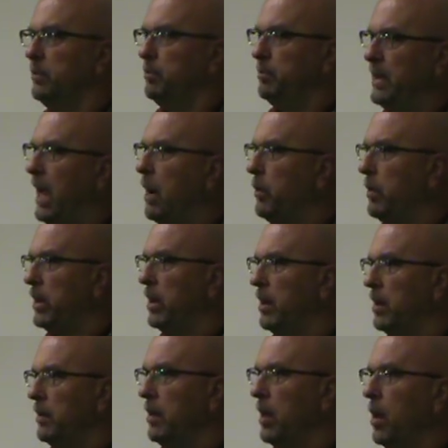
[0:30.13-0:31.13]
tower
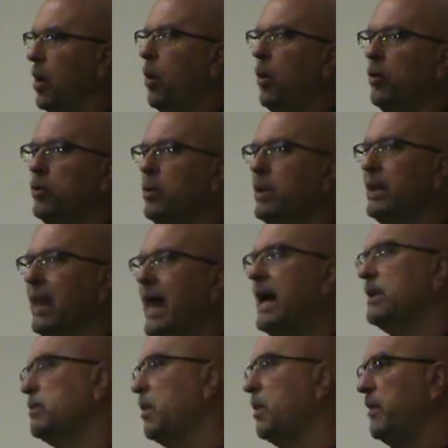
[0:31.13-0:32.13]
here, or do it
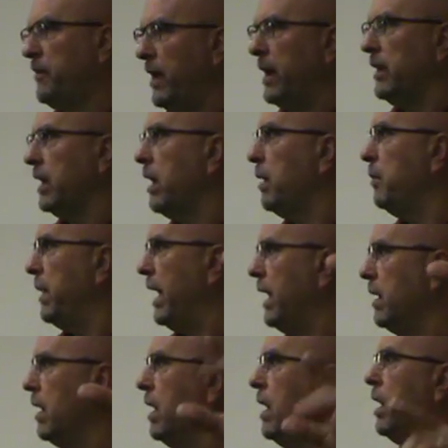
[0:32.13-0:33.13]
last when we finally come
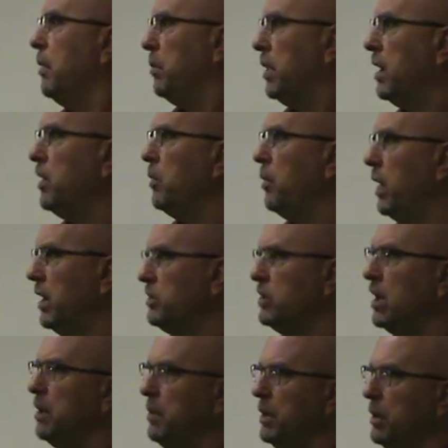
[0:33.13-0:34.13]
back. But otherwise,
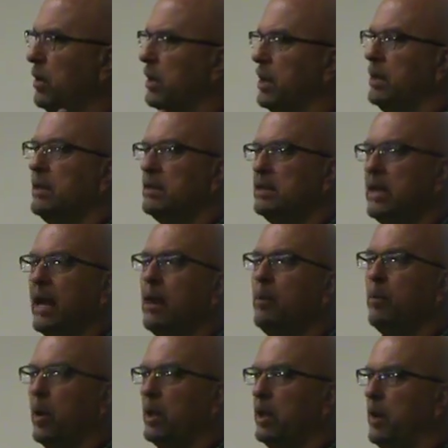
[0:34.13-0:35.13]
you're going to be looking. The
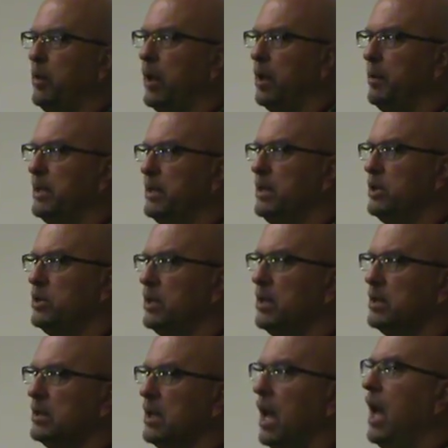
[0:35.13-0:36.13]
second one that we're going to be teaching
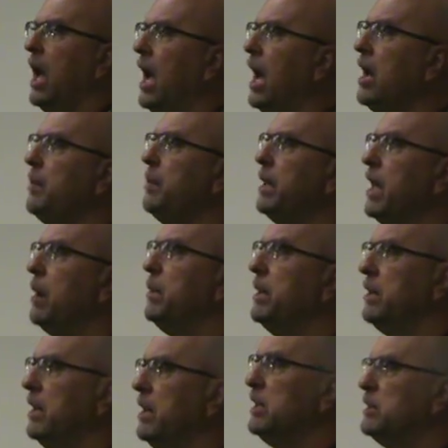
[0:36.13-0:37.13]
is how to become
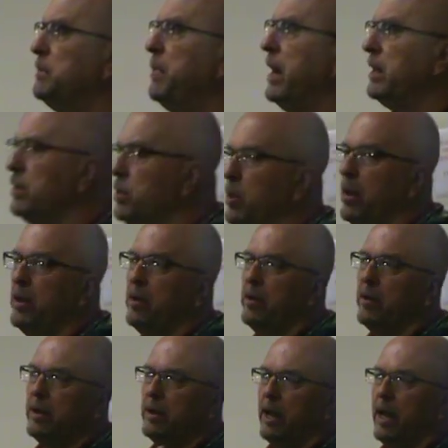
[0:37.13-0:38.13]
an inspector, whether
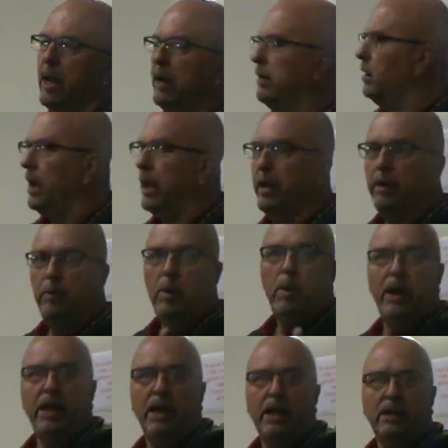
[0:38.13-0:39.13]
you're, and we
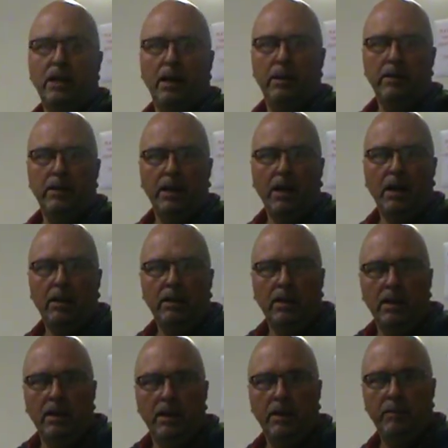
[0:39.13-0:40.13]
want to get
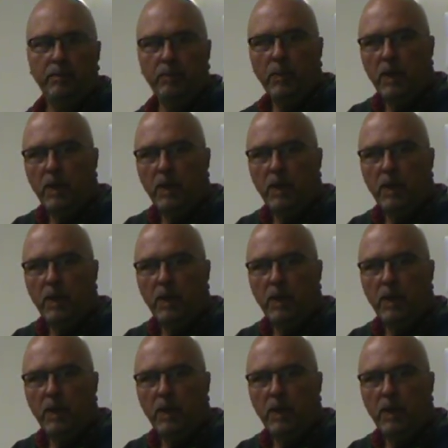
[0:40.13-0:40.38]
the